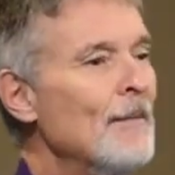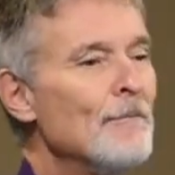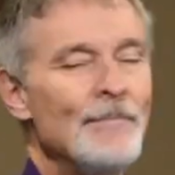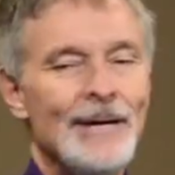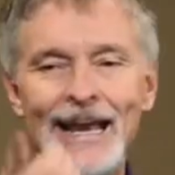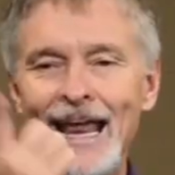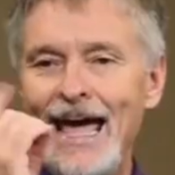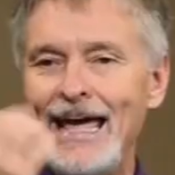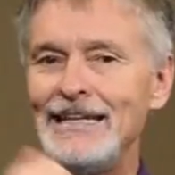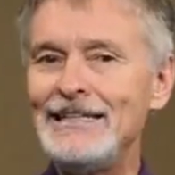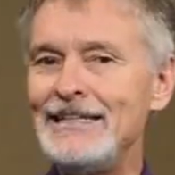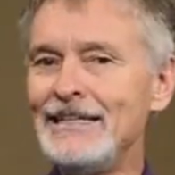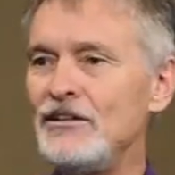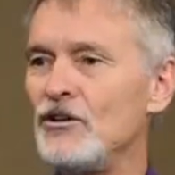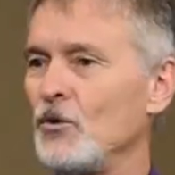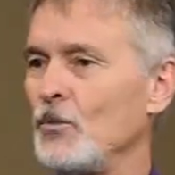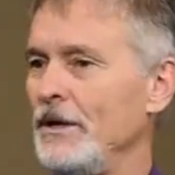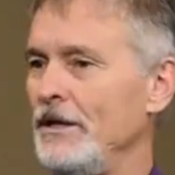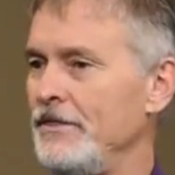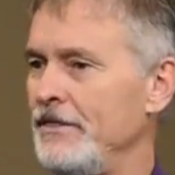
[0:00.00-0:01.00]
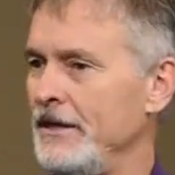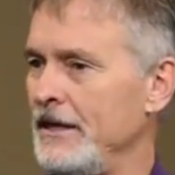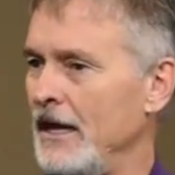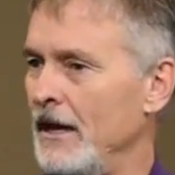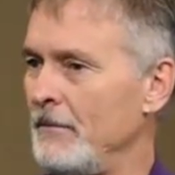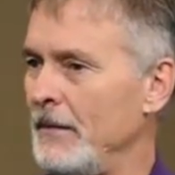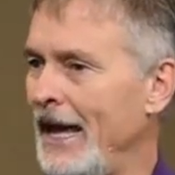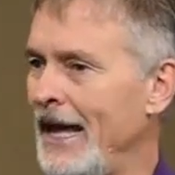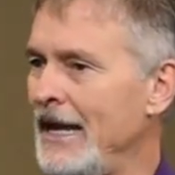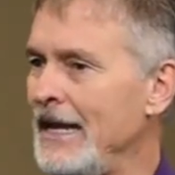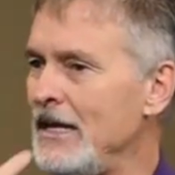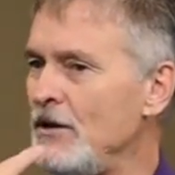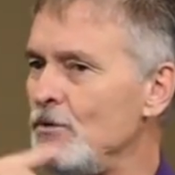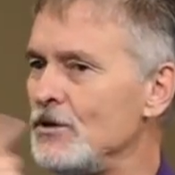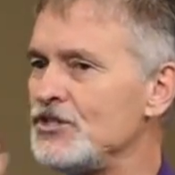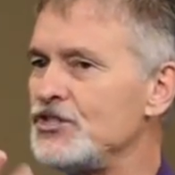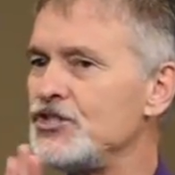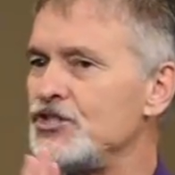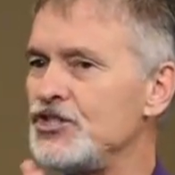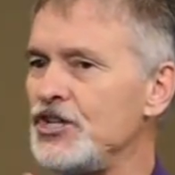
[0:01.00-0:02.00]
but had dinner with him. And he
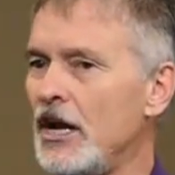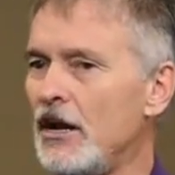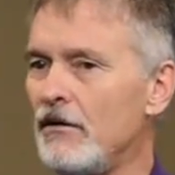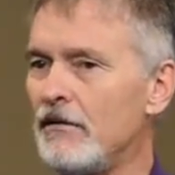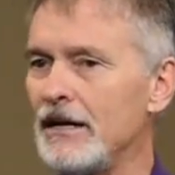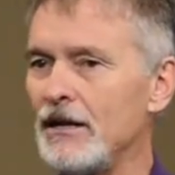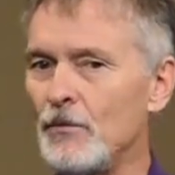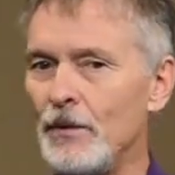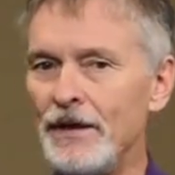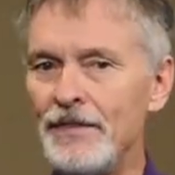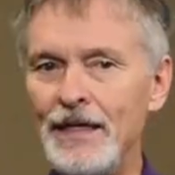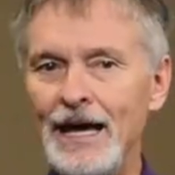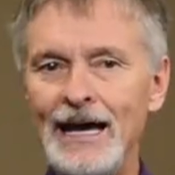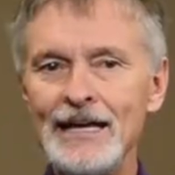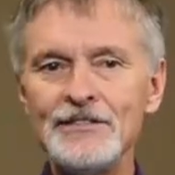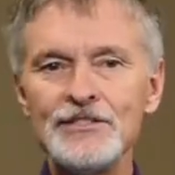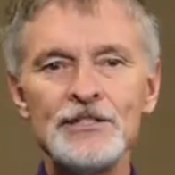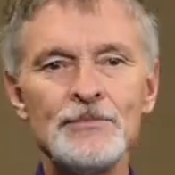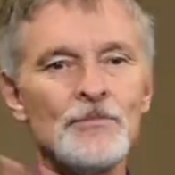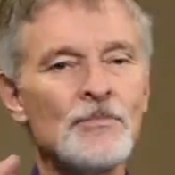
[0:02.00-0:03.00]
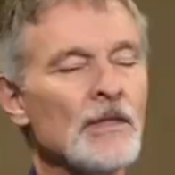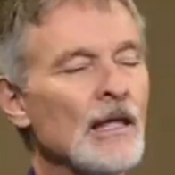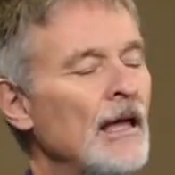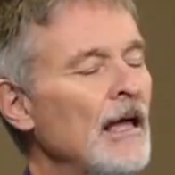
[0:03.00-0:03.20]
was sharing with us